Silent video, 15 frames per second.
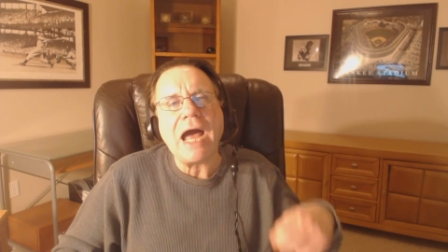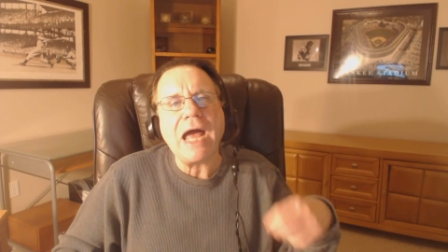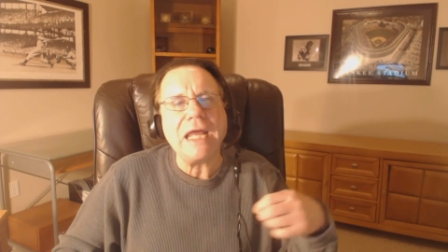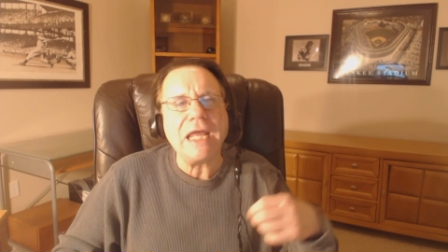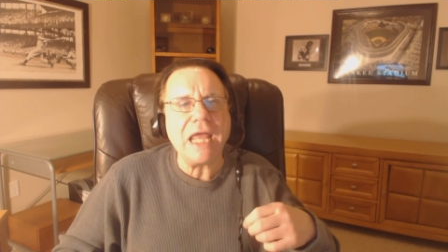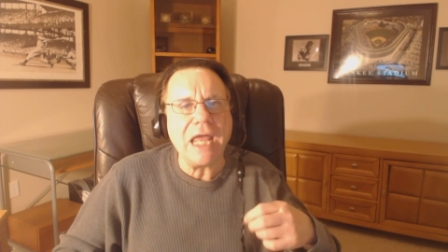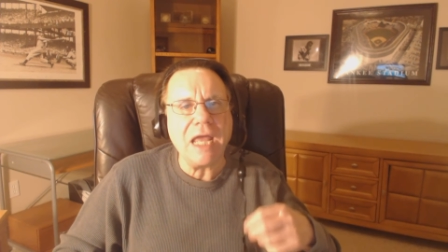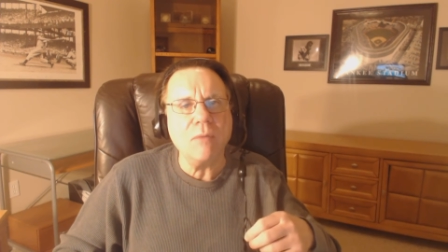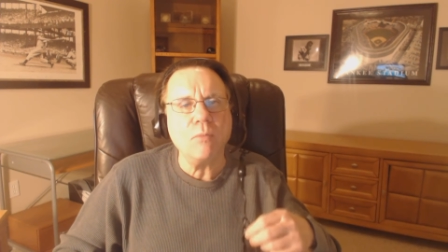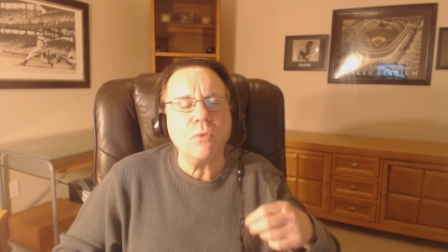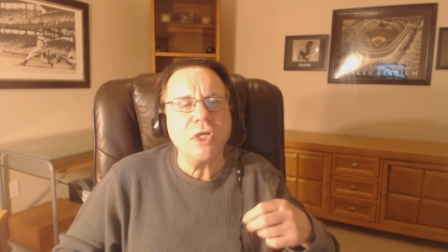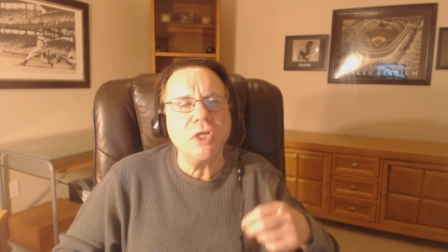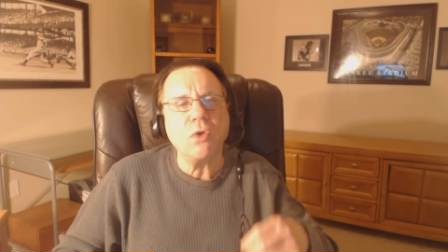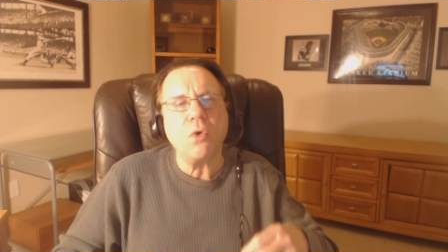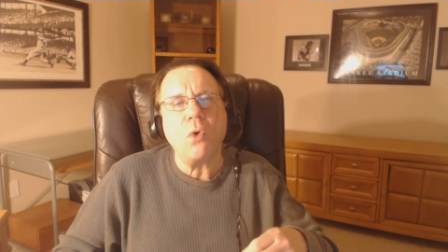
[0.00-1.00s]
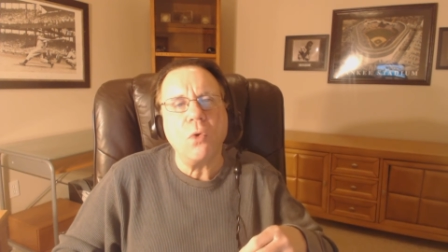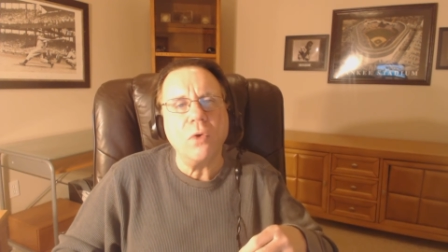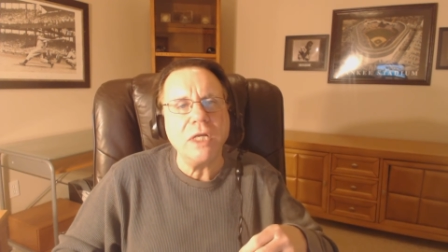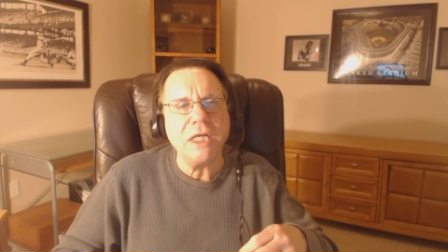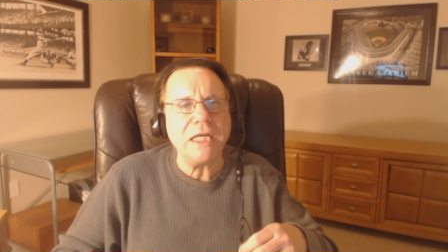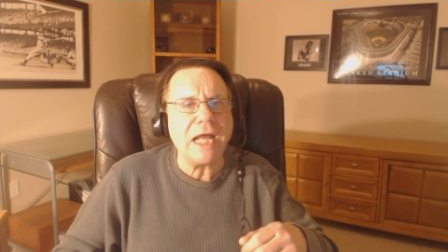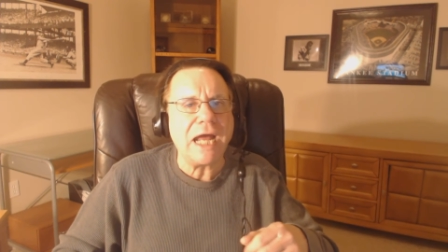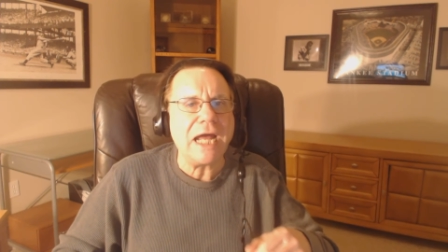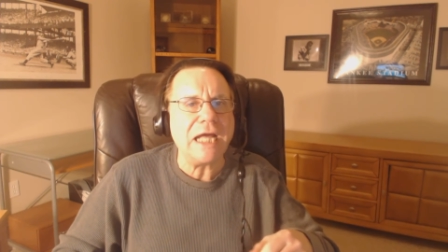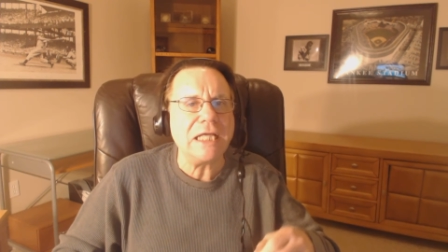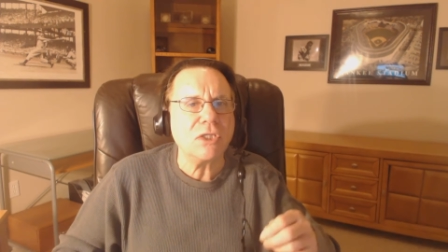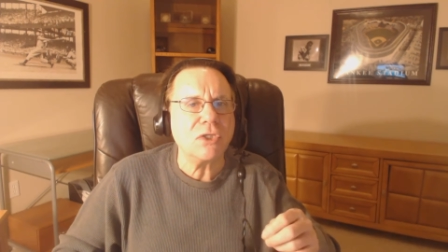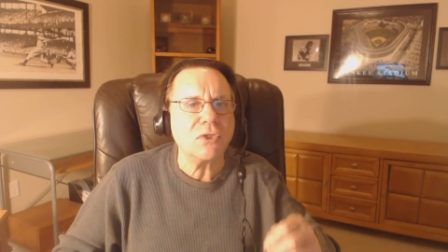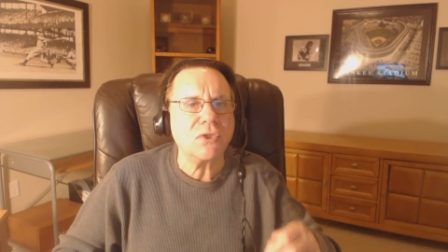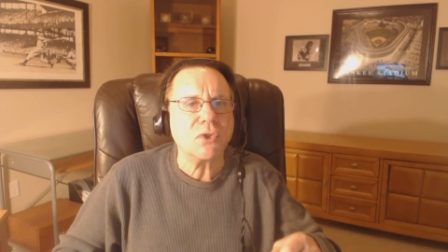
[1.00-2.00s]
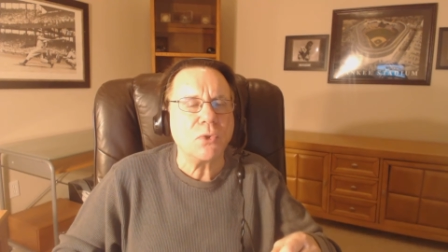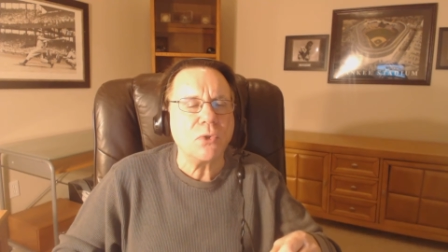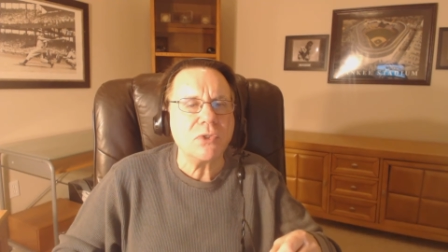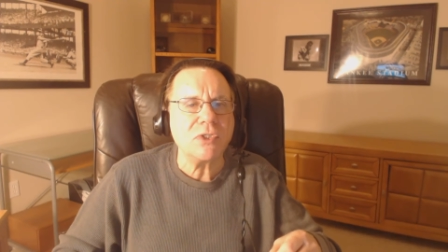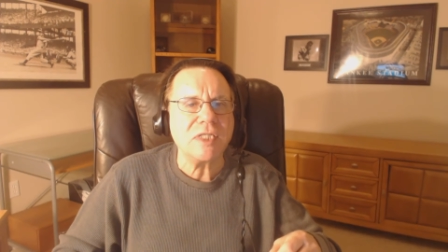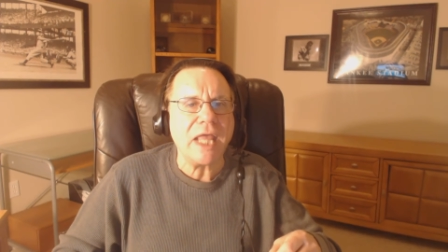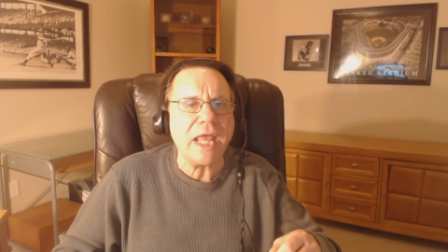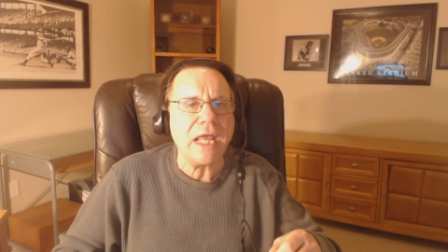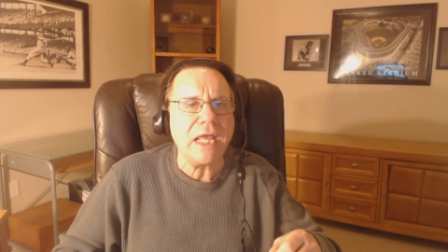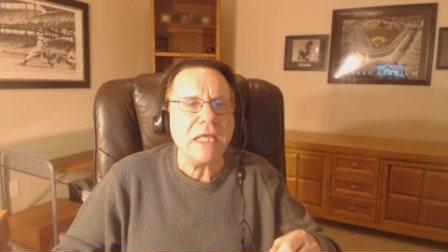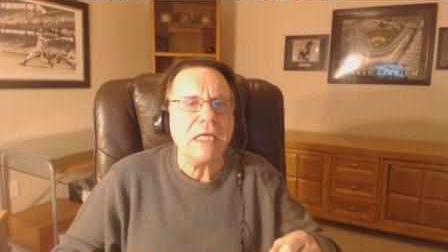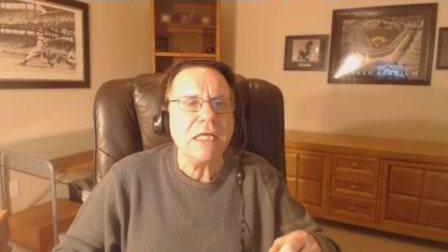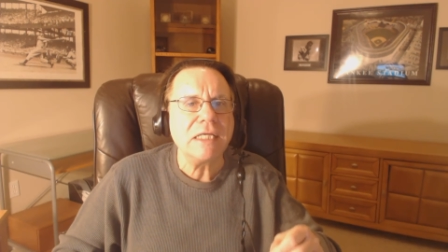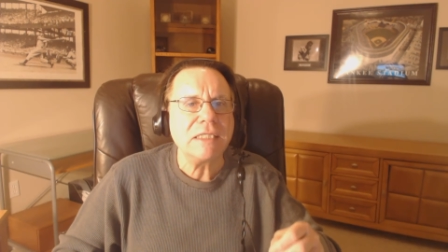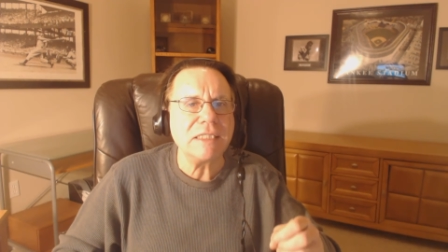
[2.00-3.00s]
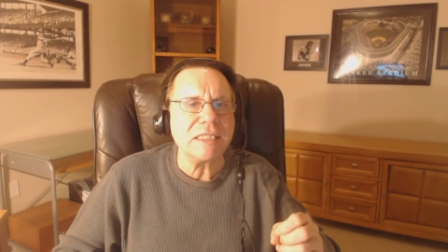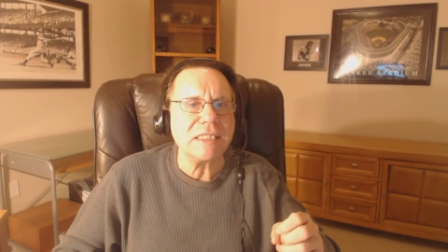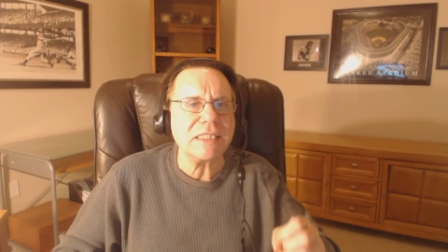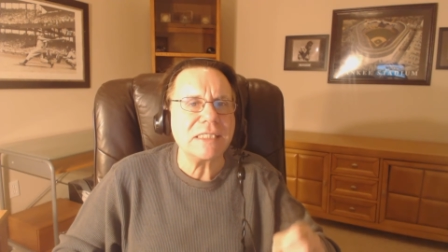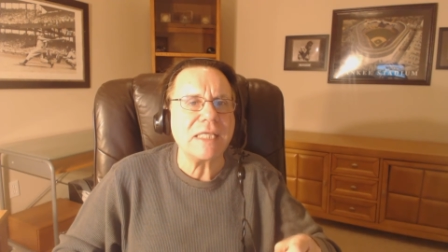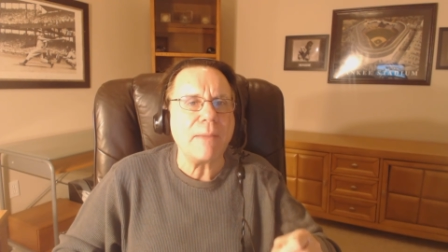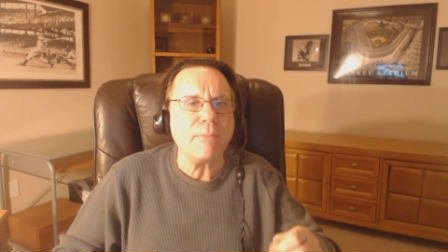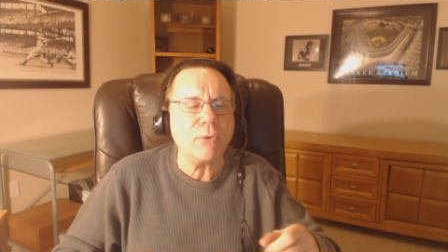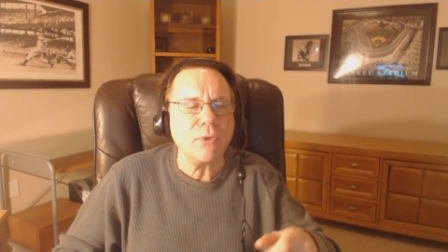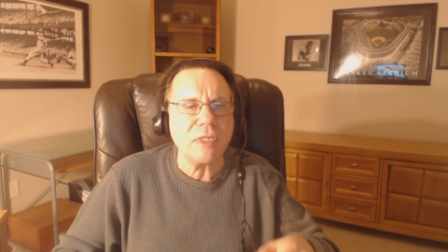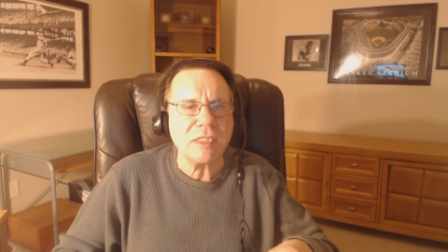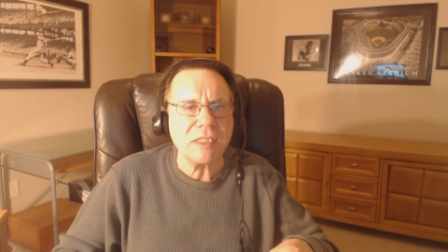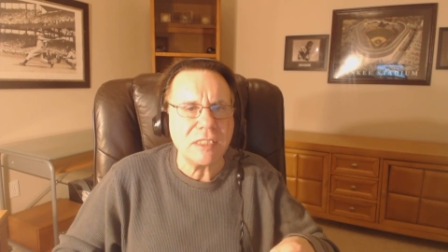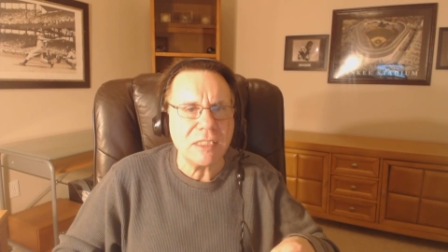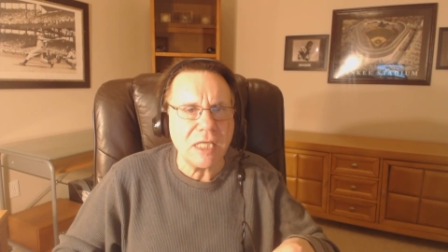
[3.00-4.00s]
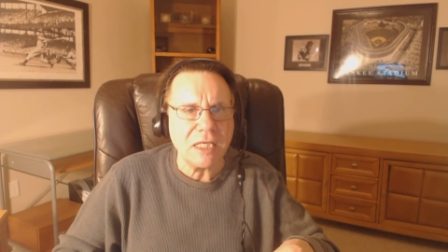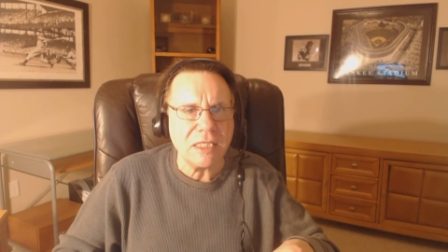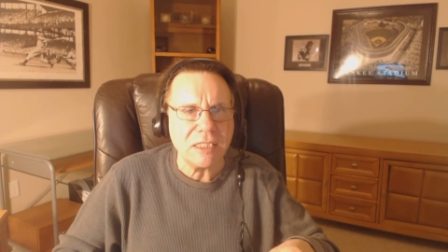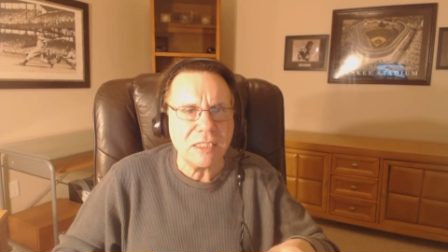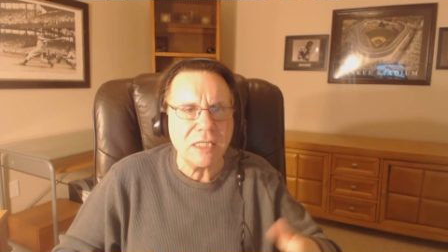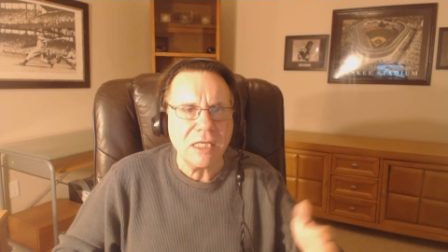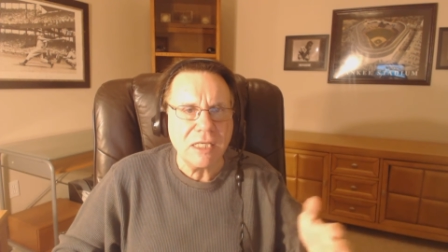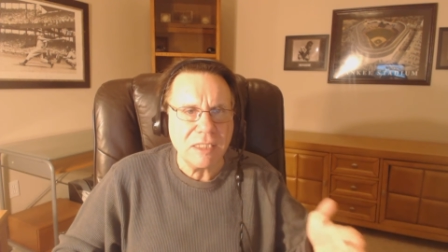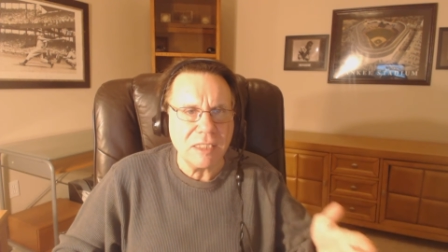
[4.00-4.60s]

I am recording on Thursday, December the 6th.